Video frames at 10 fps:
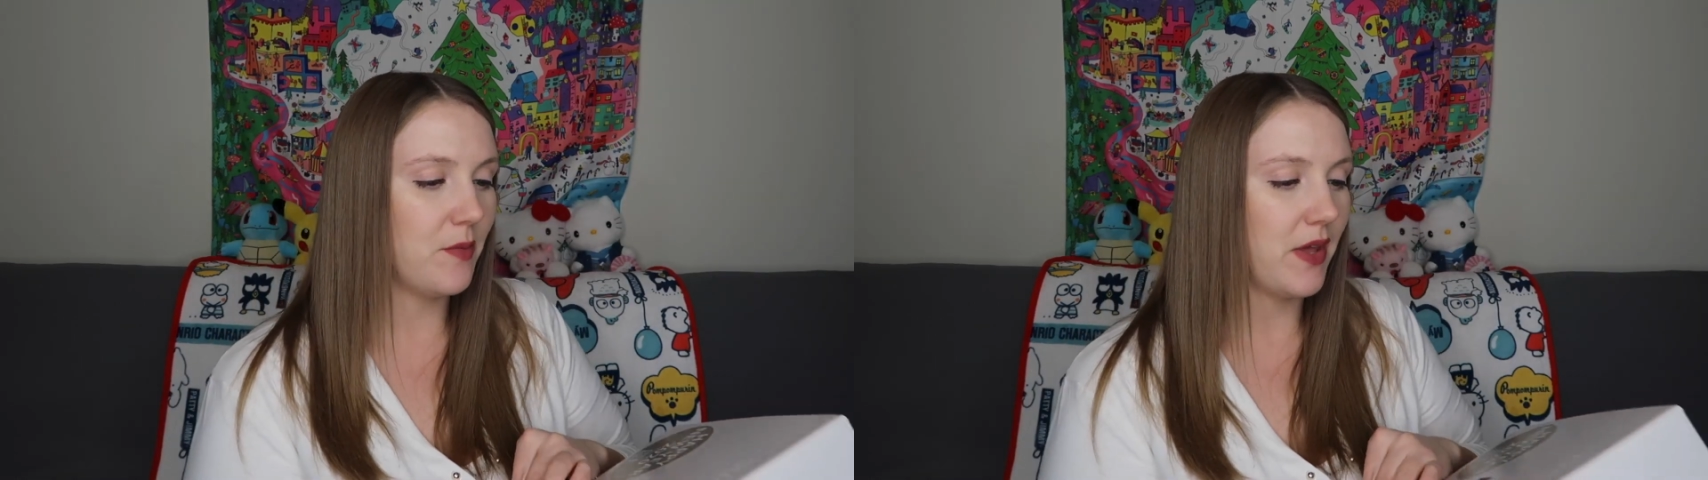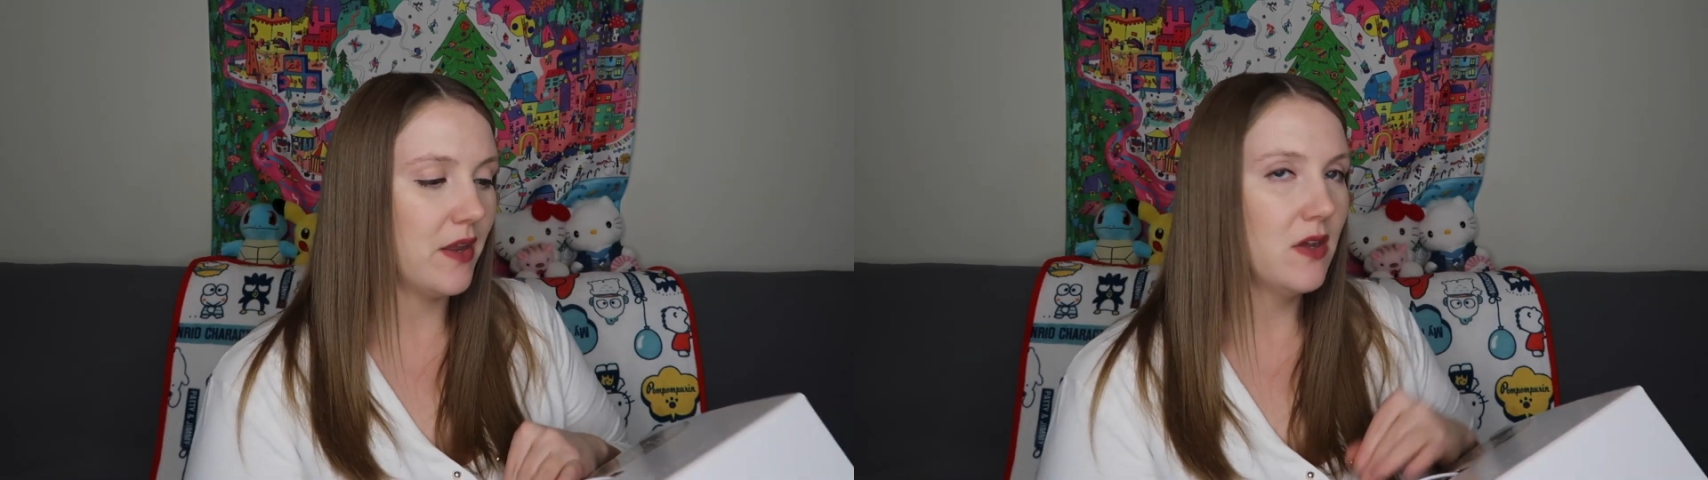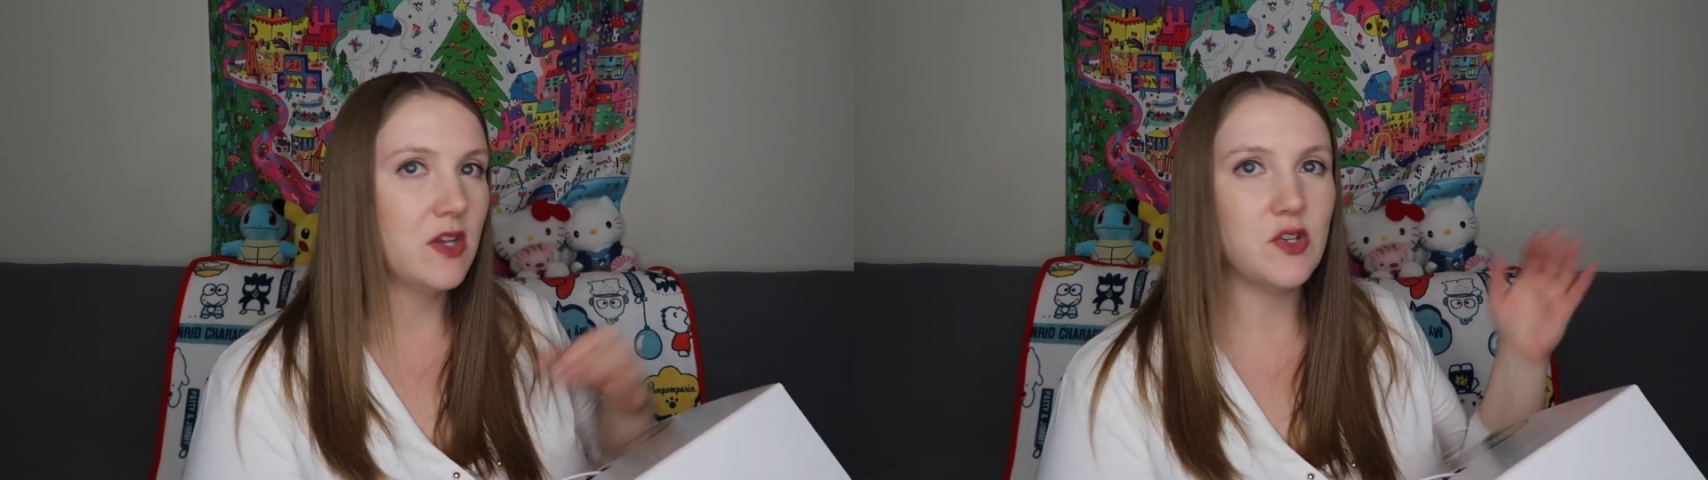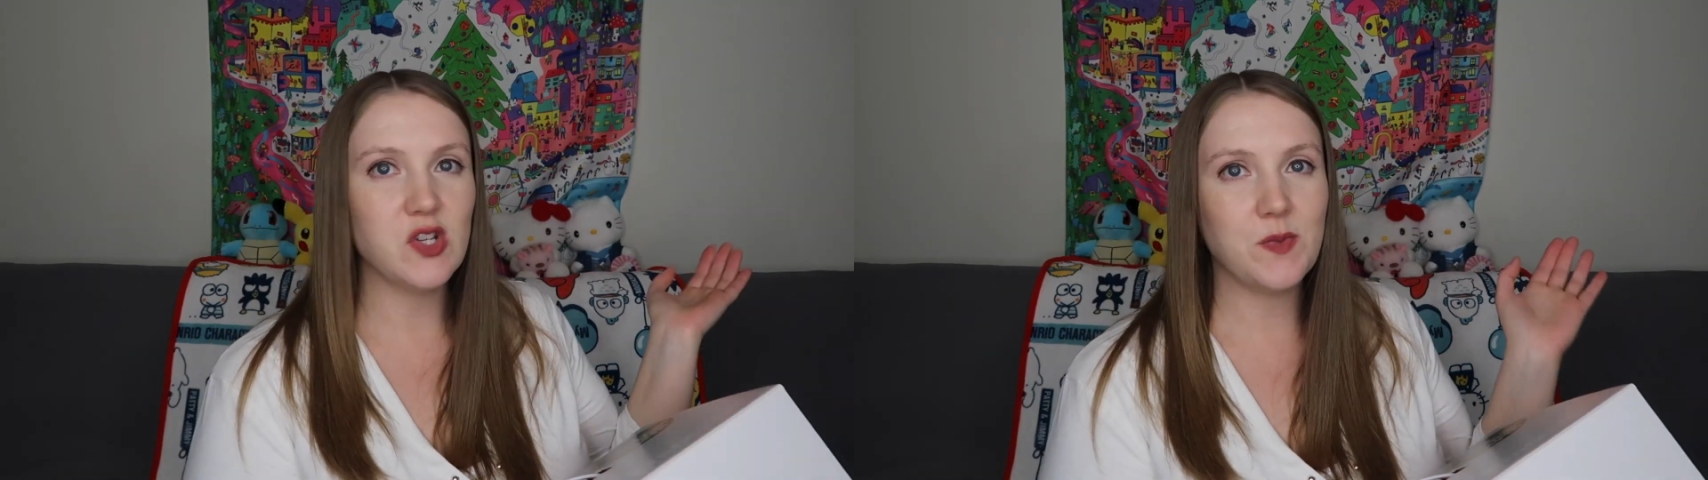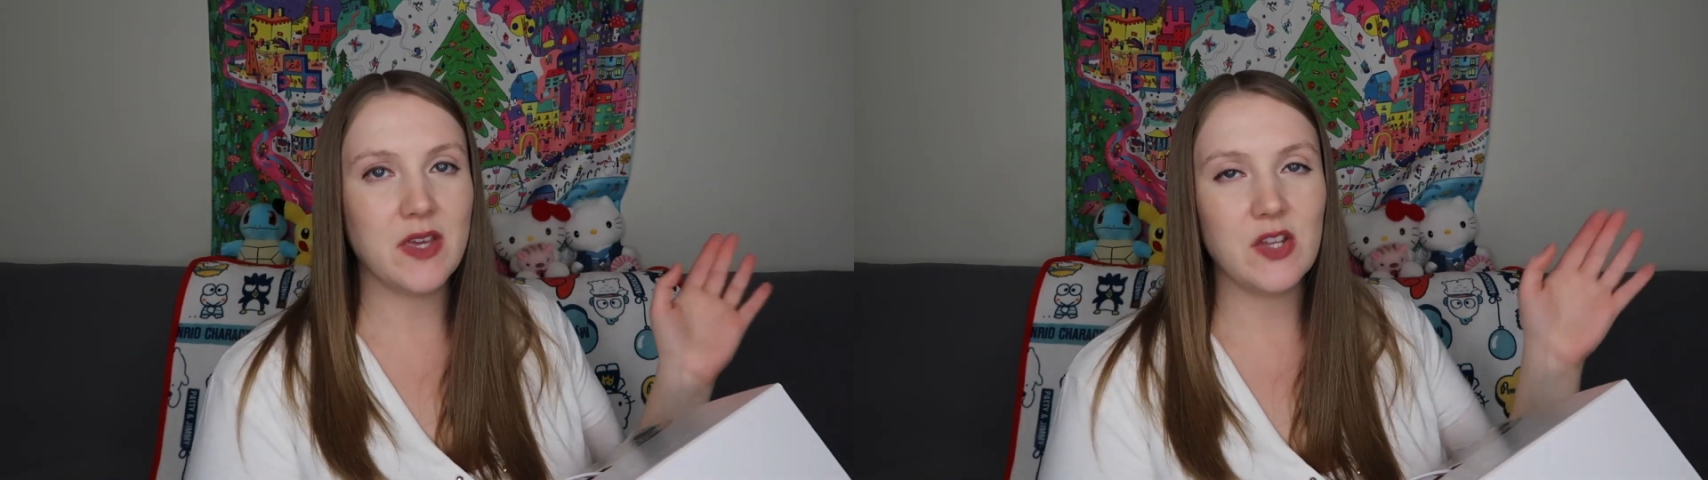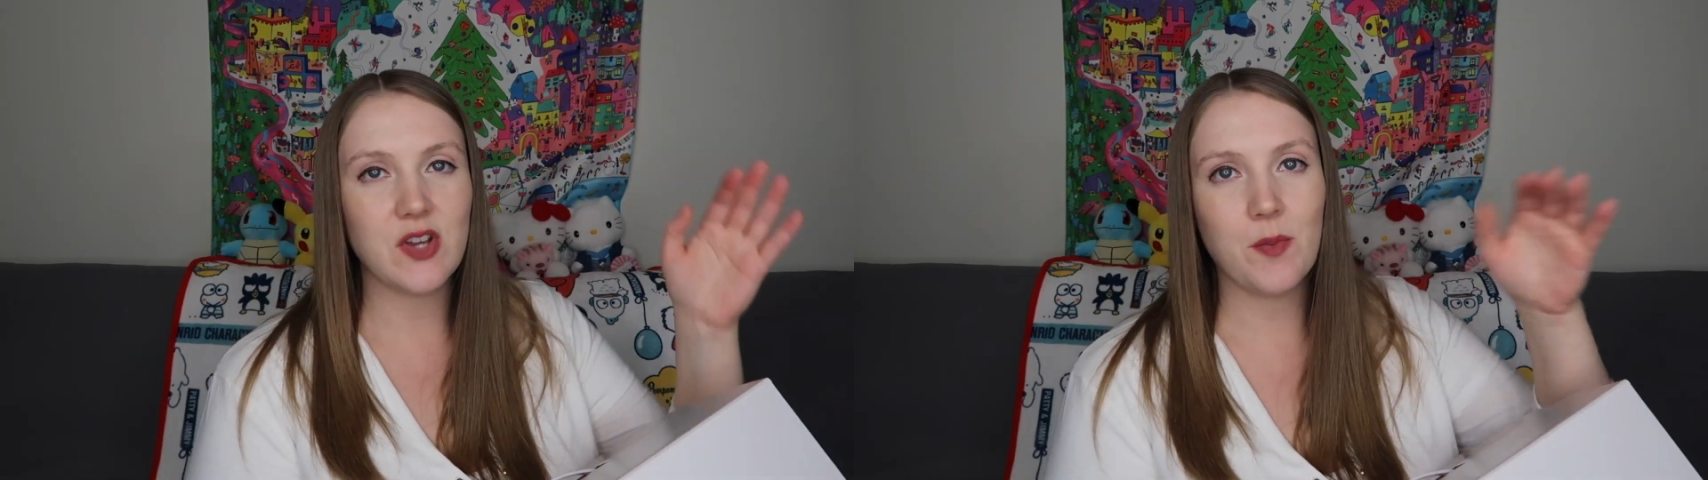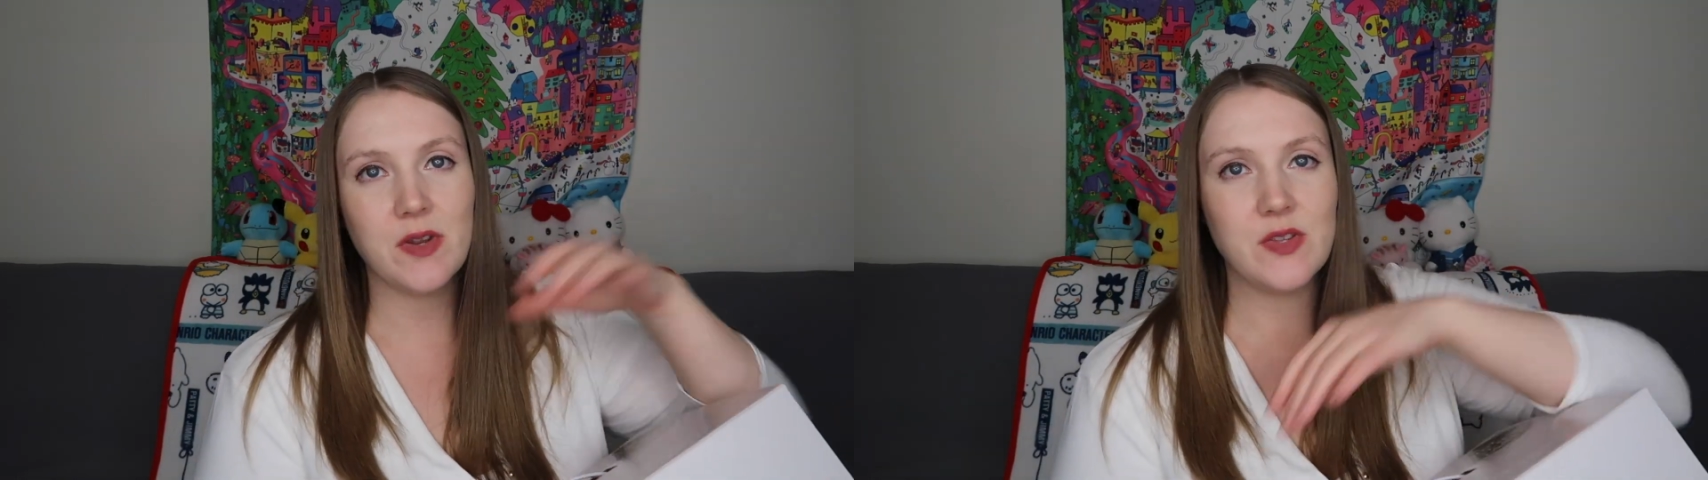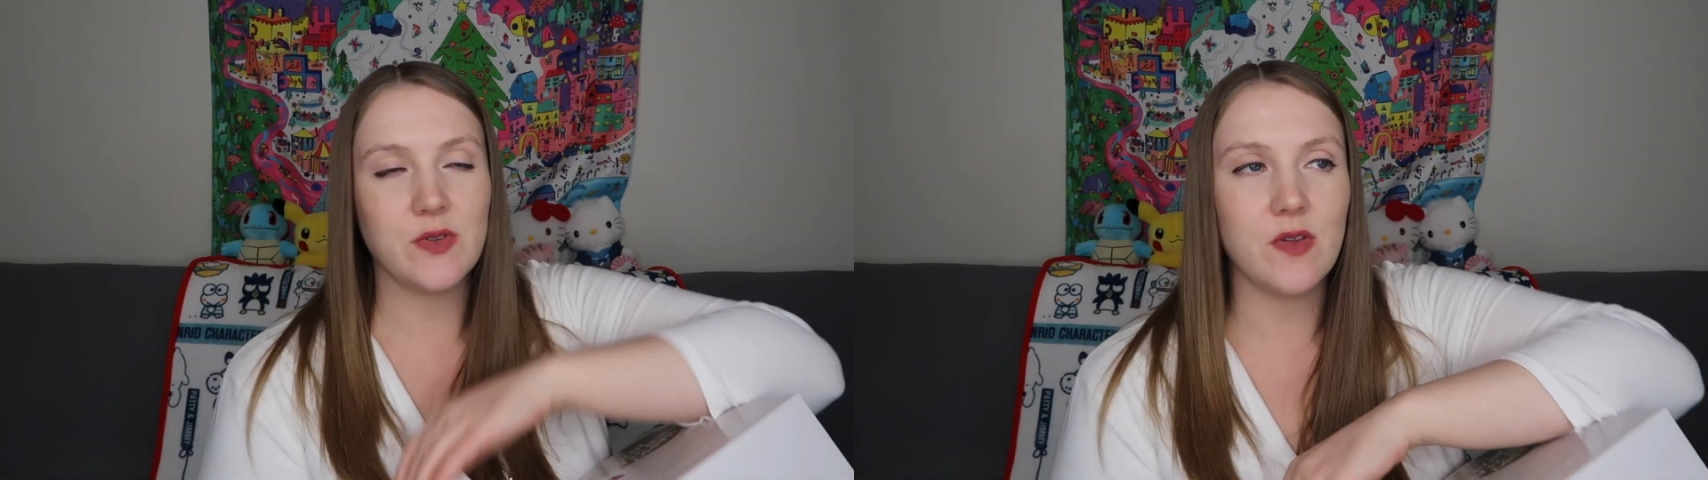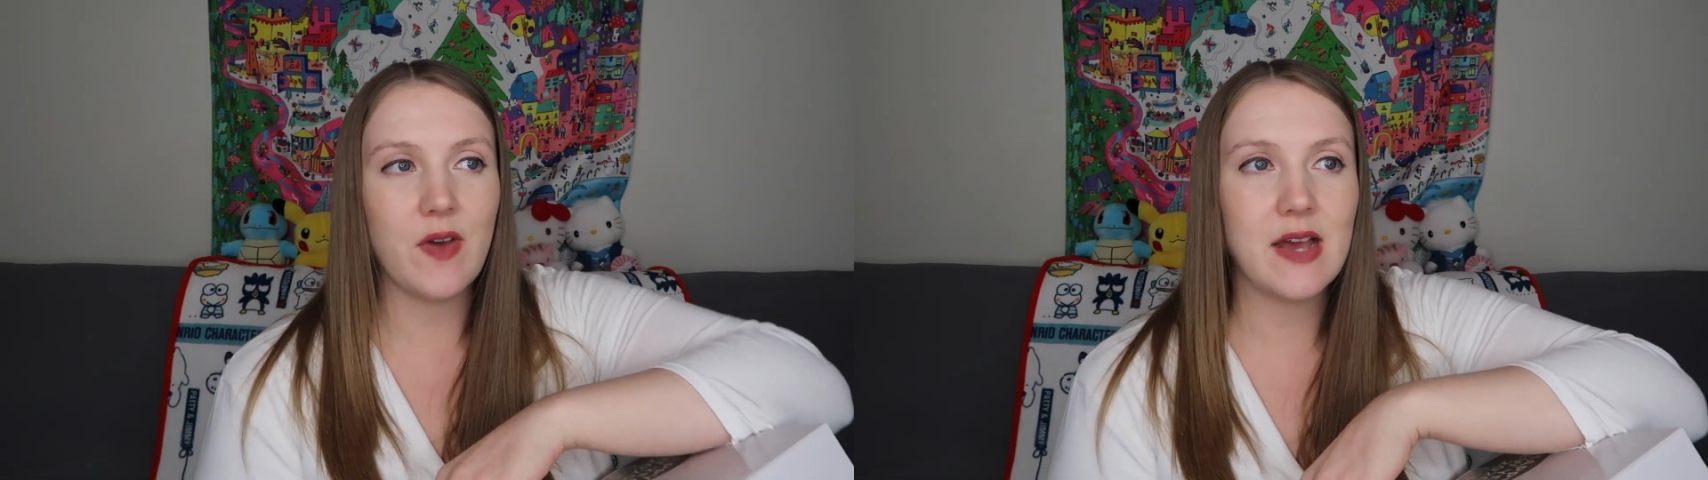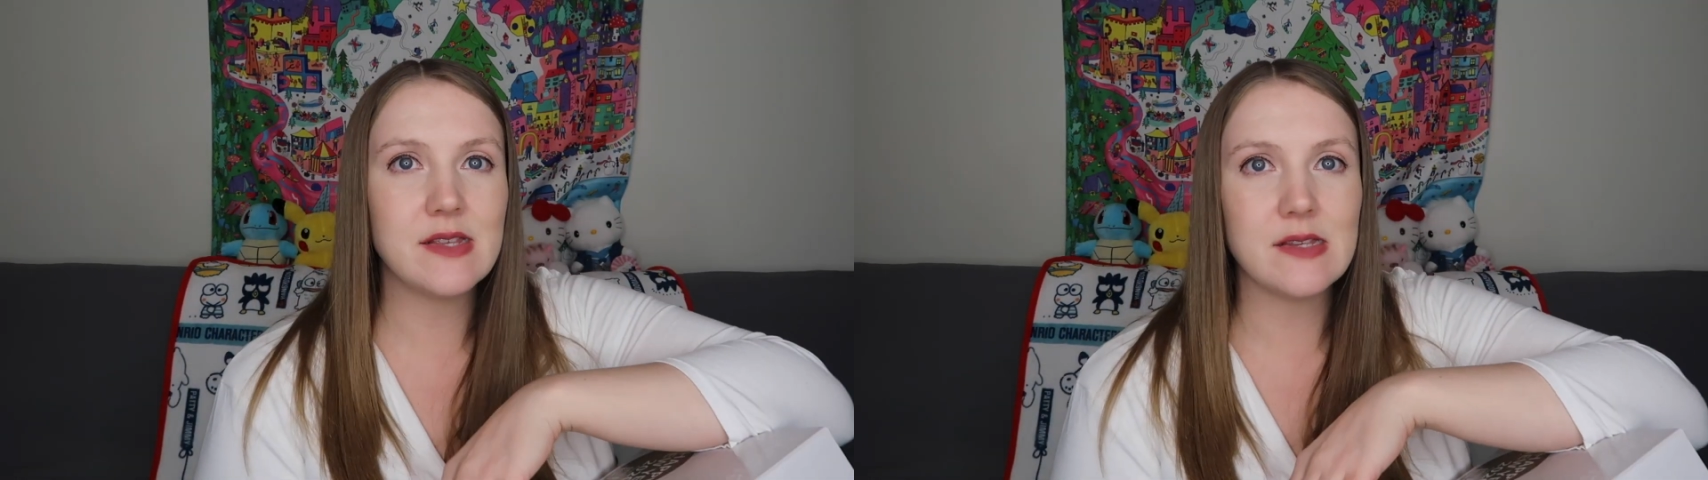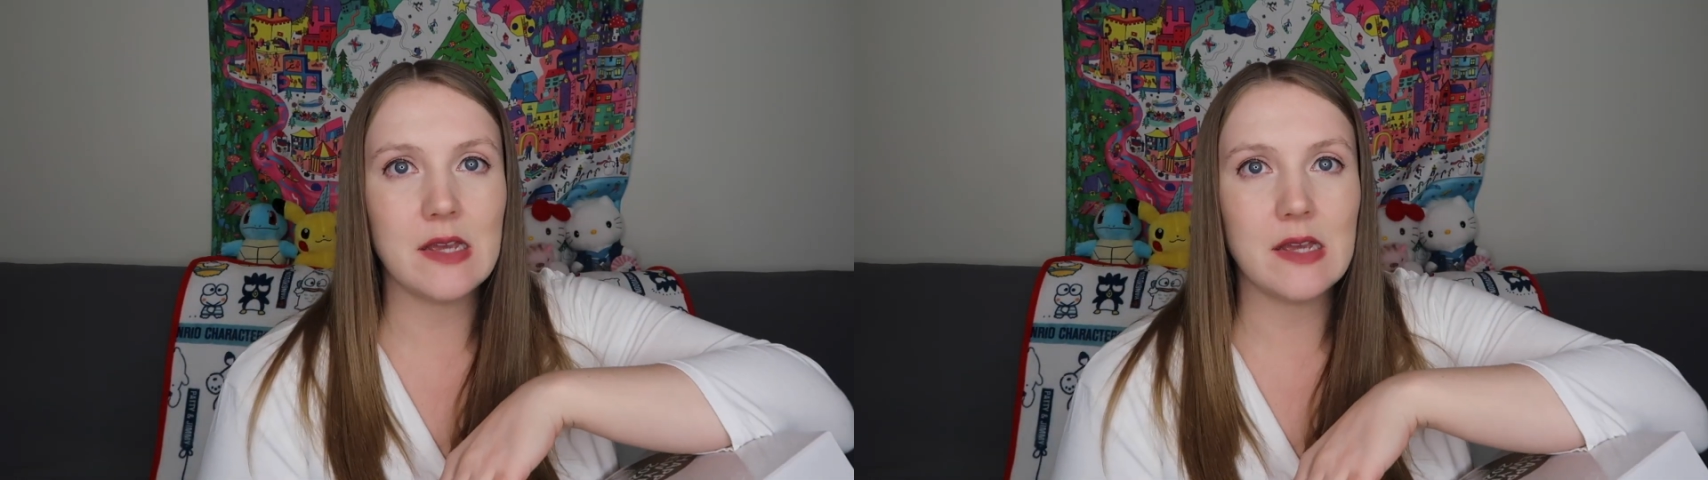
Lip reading: but she was speaking Japanese really fast,